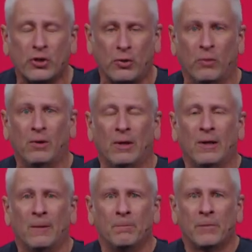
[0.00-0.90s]
you
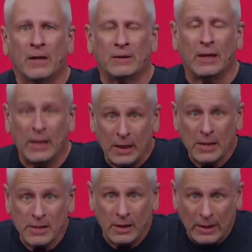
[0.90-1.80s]
that He
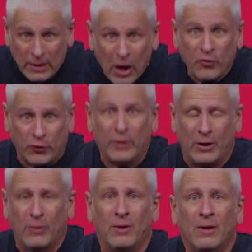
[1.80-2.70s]
is enough for
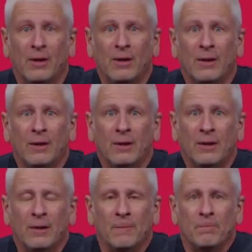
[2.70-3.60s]
you.
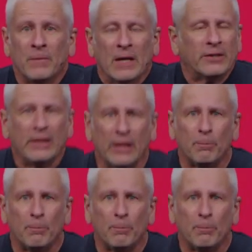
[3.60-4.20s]
See, the